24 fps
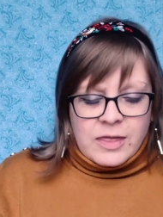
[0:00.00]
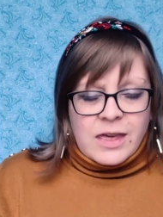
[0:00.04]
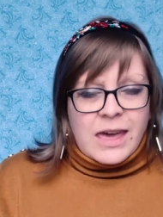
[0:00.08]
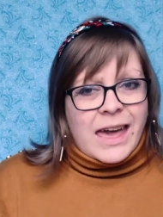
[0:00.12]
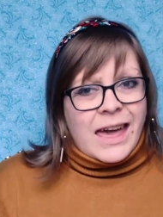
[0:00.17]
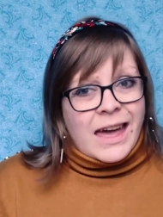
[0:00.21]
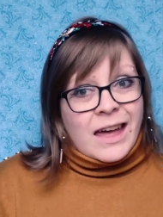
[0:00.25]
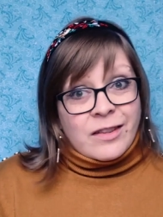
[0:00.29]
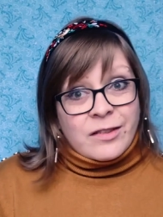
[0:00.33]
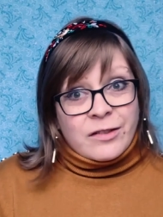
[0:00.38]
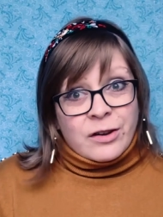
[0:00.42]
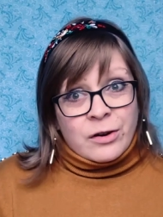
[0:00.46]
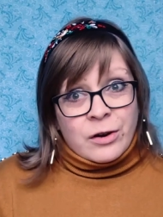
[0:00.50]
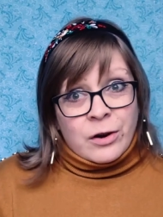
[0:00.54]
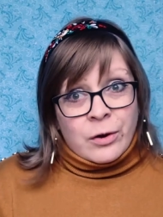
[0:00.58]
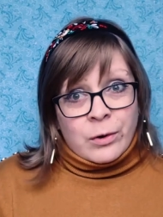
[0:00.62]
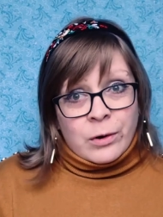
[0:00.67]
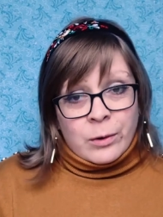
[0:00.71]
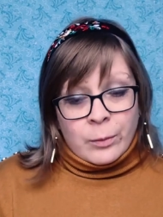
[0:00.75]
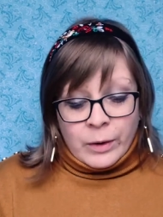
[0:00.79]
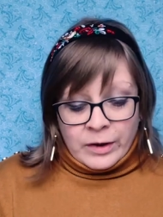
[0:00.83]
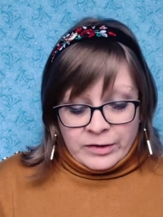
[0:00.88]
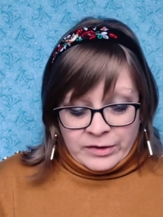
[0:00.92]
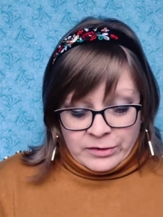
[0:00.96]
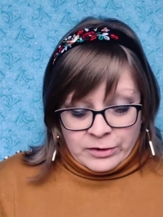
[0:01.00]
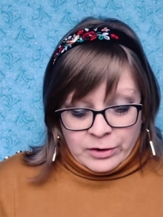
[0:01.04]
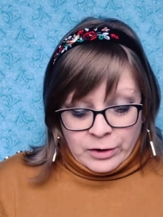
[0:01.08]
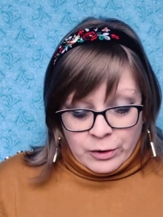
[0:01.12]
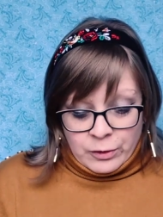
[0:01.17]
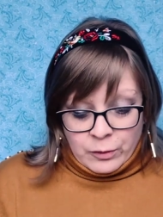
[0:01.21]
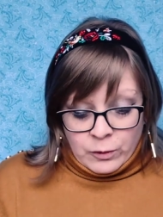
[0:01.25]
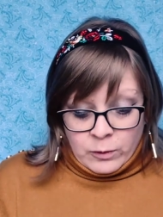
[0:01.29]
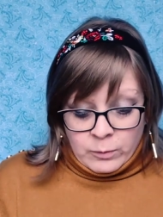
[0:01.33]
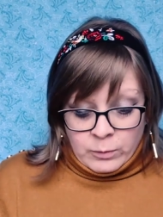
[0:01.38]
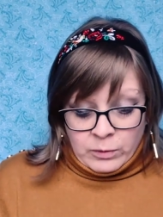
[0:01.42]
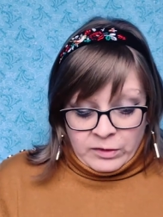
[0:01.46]
The answer knower wasn't
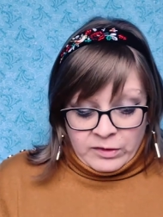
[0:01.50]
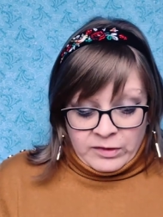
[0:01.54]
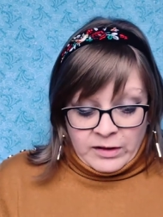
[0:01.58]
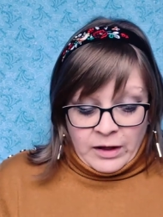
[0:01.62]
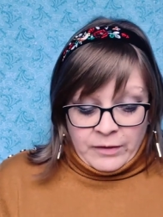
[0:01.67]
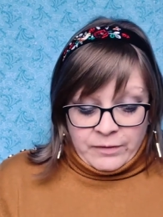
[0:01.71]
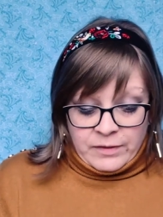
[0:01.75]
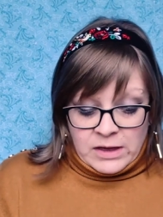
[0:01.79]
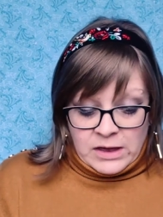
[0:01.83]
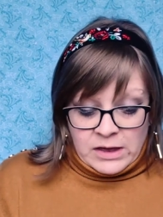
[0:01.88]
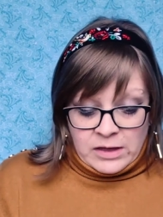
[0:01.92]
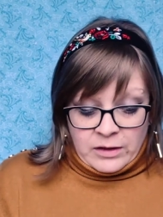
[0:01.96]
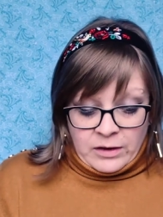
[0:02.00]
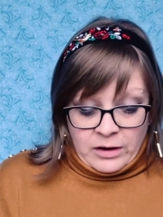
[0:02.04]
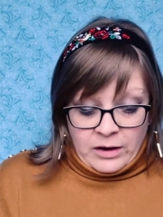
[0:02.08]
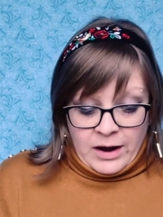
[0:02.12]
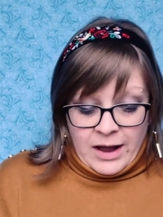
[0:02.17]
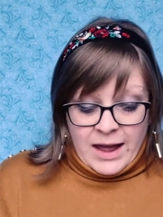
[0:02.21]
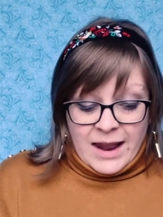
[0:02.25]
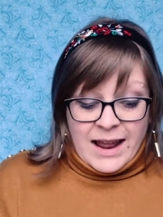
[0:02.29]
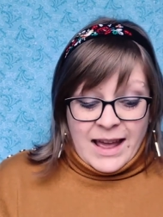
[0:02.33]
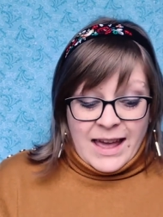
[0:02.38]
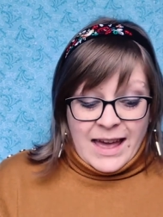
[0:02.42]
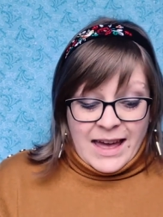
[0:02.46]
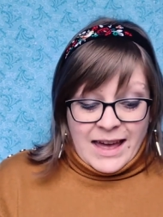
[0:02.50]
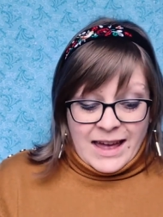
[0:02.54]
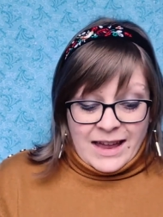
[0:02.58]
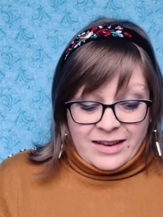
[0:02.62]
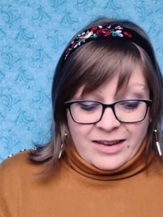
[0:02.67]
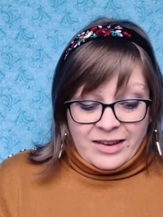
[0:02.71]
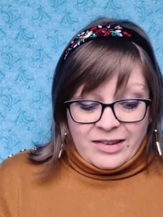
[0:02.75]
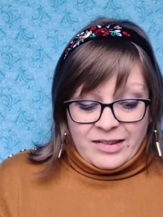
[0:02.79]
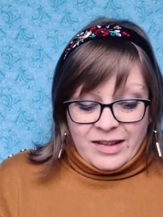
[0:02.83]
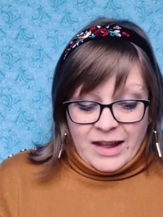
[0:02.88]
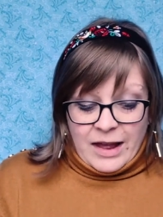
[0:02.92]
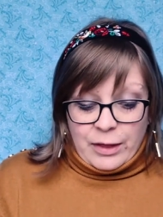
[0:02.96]
her normal self either, and I
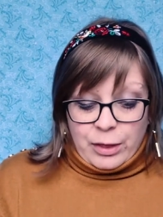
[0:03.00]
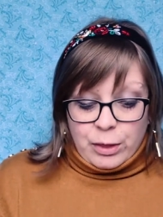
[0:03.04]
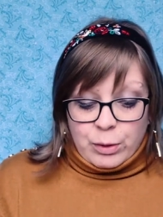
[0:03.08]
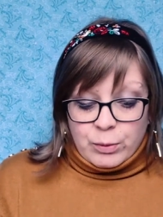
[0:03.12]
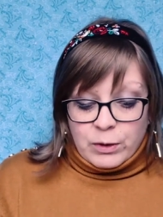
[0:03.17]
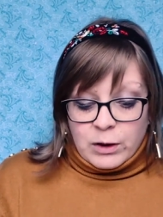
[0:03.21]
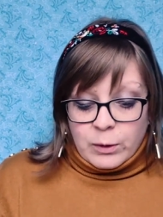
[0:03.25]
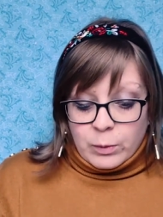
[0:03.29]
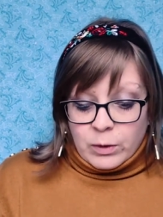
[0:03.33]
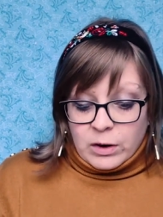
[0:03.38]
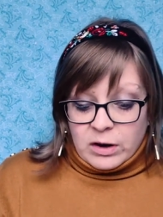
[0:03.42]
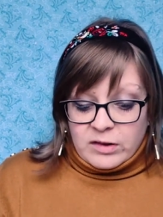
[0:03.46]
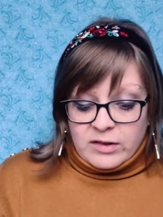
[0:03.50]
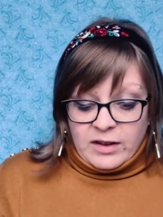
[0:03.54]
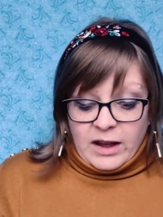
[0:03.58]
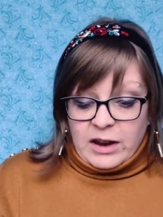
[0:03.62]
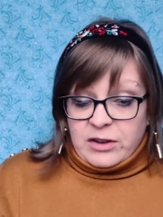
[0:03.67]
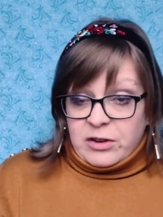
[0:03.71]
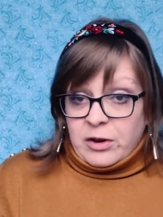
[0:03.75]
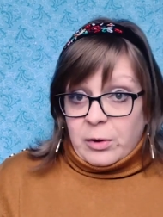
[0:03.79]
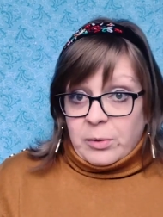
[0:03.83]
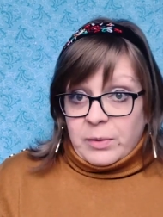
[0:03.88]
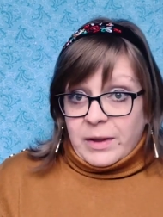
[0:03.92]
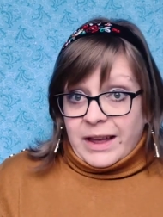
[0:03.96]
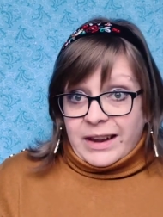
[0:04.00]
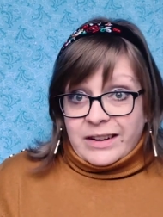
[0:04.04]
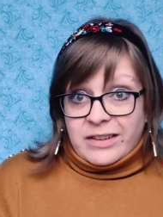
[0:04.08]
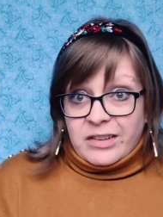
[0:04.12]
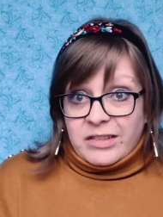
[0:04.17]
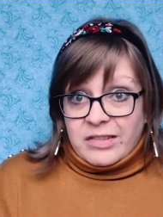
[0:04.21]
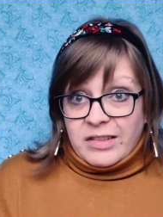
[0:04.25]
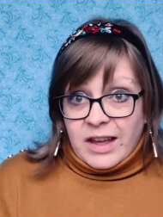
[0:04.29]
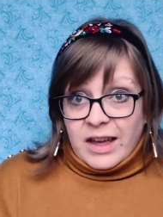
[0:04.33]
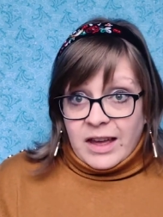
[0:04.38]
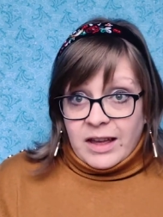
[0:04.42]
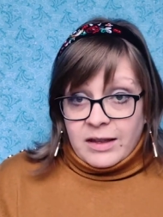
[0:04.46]
had to say three words I don't like
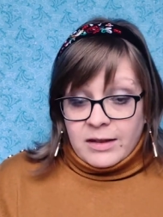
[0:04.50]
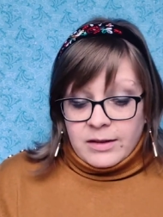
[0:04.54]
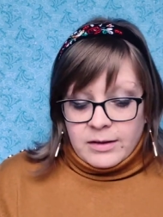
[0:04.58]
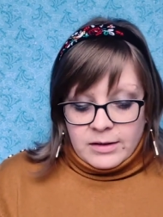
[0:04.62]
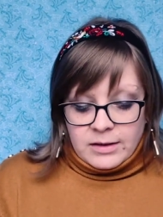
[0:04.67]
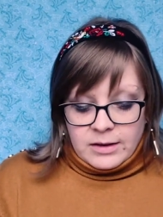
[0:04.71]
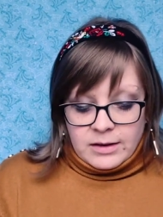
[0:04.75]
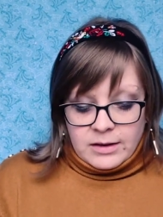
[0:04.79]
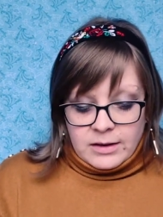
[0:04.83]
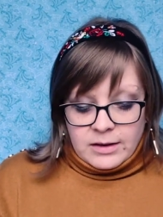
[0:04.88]
to say.